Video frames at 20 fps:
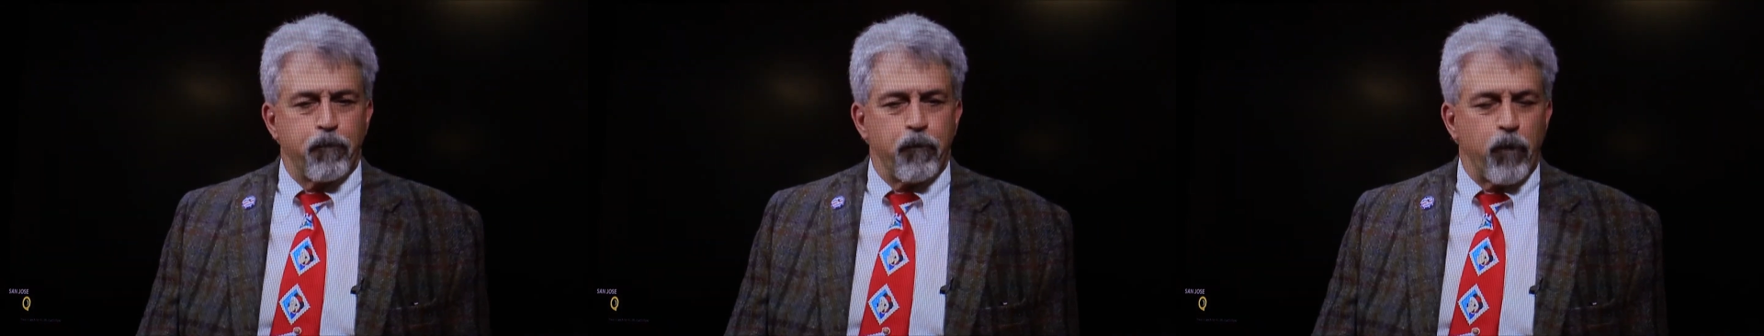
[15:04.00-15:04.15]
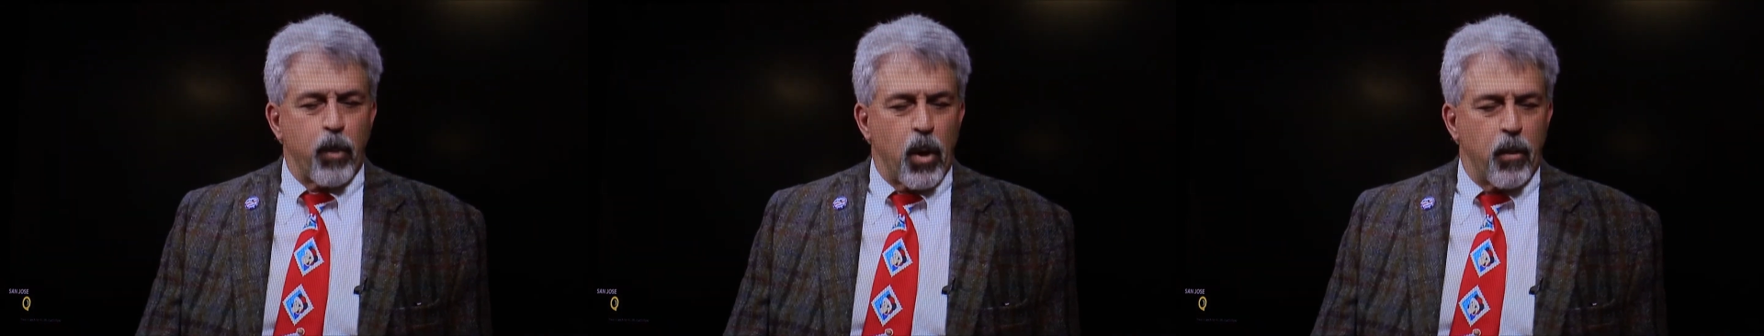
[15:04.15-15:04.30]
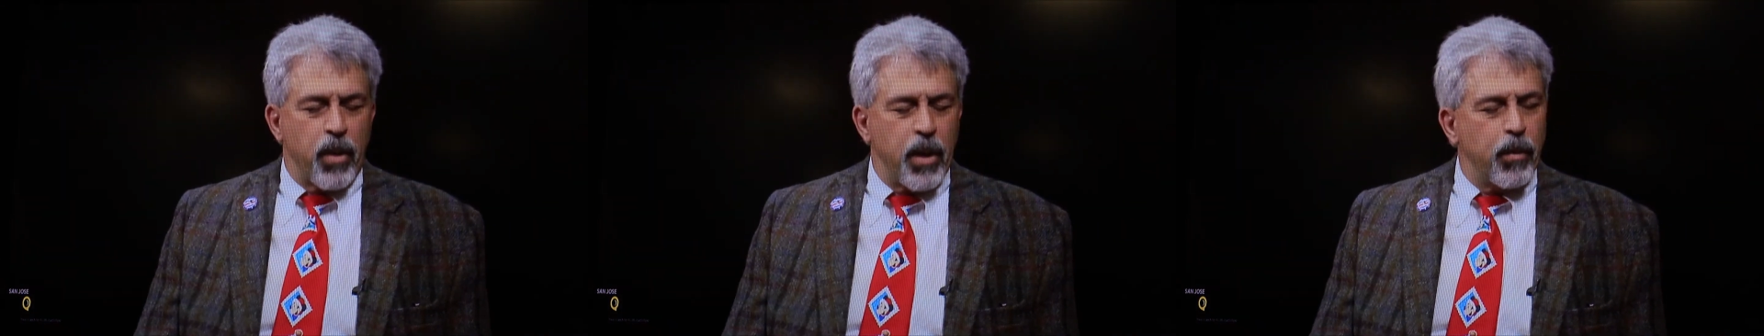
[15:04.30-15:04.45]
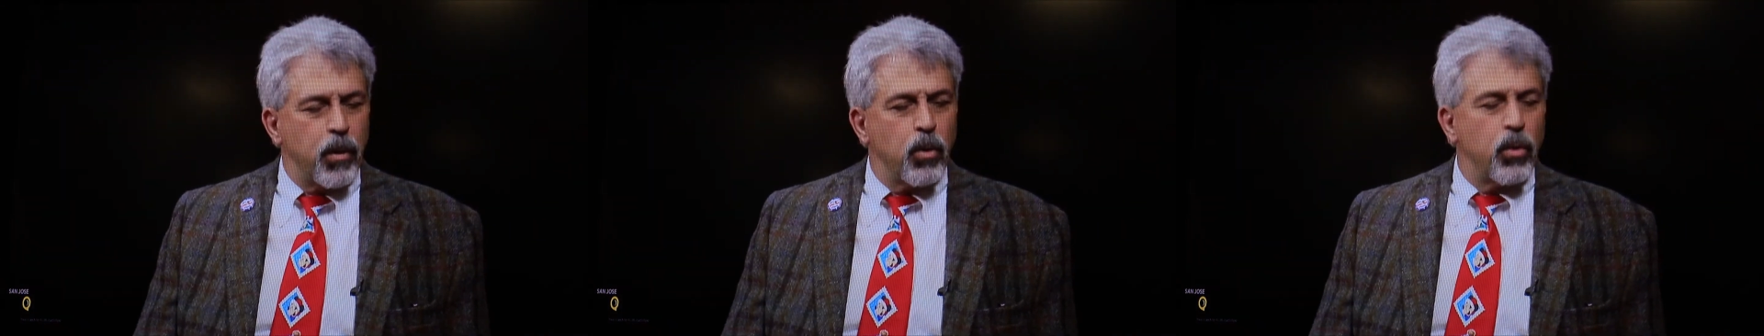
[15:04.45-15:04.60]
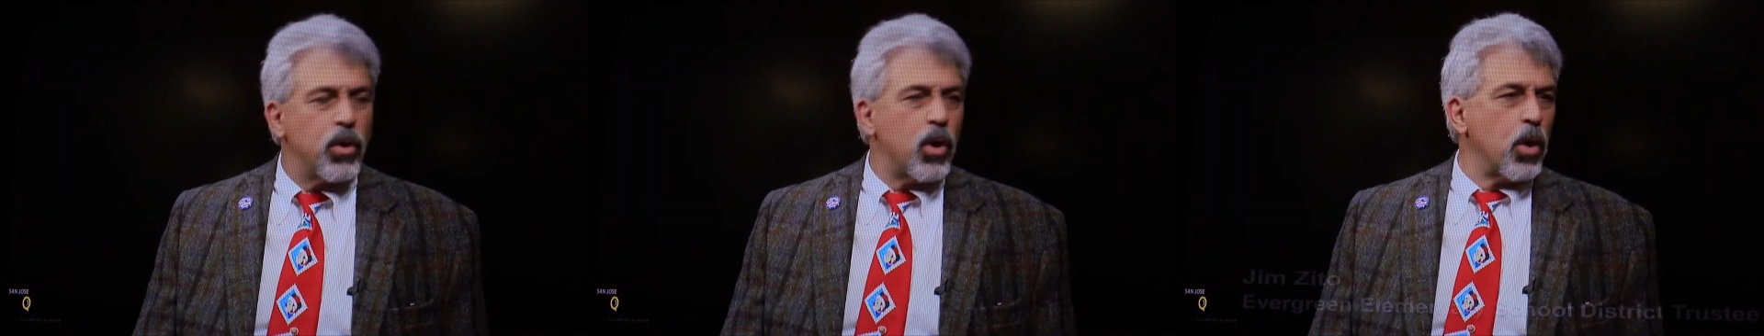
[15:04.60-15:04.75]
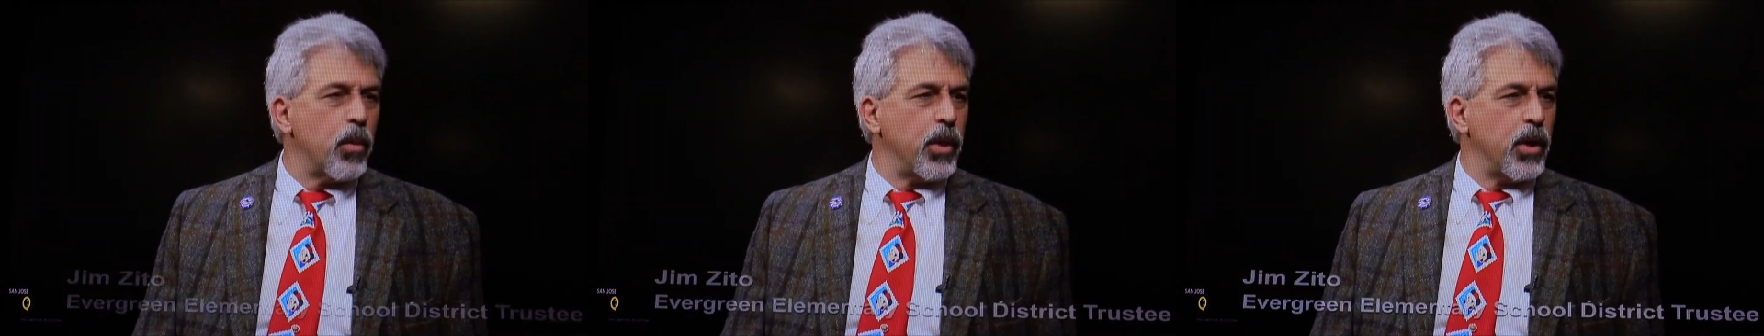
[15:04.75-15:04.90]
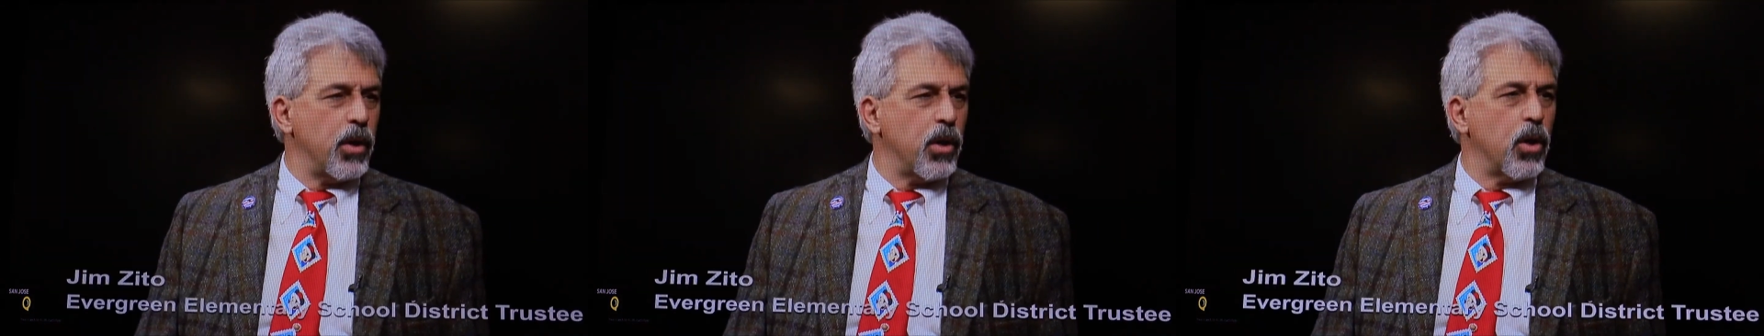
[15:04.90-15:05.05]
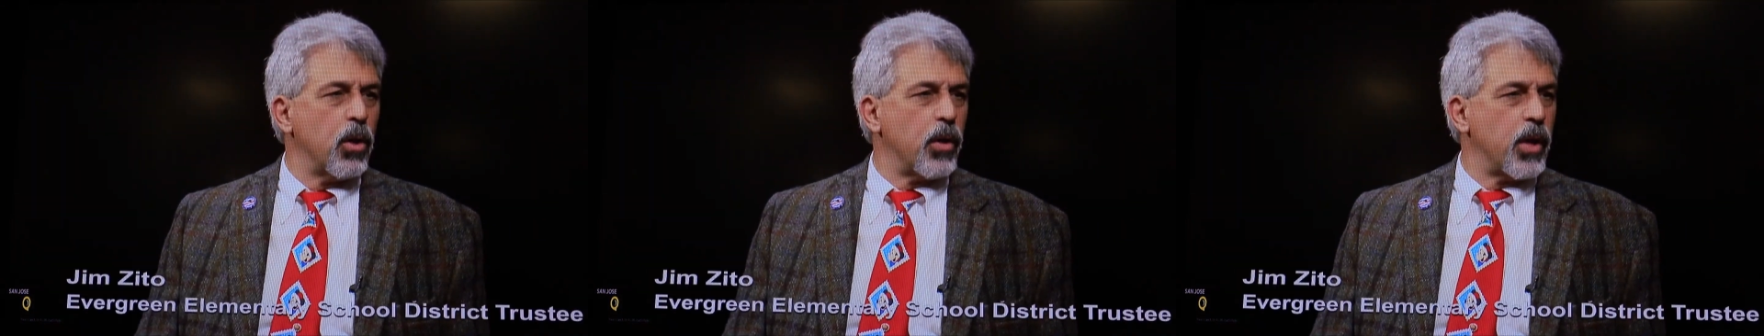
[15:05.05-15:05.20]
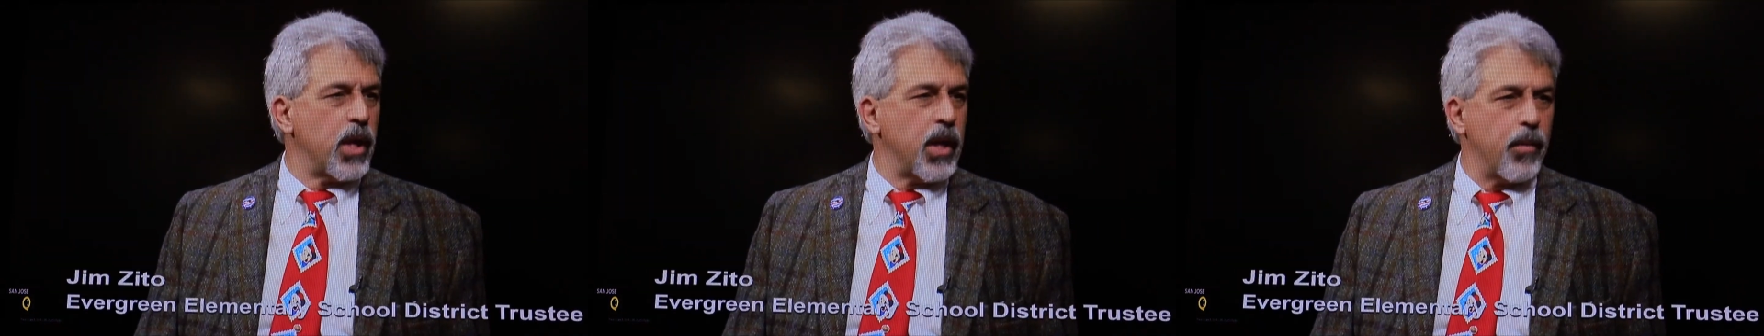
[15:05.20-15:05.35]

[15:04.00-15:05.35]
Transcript: People who know me know that I